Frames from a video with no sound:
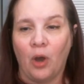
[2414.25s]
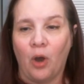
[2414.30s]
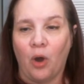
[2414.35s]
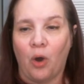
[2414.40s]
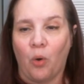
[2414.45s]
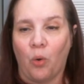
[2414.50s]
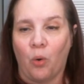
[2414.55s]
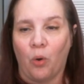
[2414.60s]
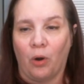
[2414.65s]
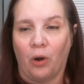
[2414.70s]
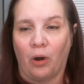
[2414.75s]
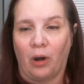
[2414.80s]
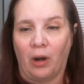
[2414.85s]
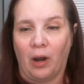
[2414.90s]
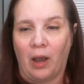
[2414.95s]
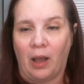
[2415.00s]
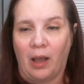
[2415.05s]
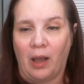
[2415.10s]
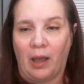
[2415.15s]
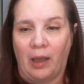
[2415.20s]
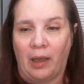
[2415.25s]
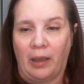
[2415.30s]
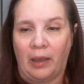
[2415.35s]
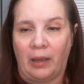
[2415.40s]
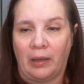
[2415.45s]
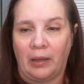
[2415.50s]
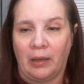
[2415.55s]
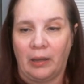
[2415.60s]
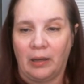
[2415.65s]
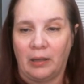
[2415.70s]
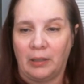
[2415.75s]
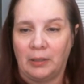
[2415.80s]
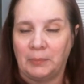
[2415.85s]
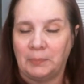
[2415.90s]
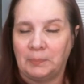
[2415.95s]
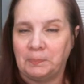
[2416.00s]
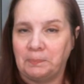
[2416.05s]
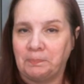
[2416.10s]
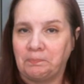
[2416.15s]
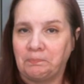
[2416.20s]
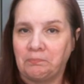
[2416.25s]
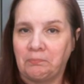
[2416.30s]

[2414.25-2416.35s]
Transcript: or I um,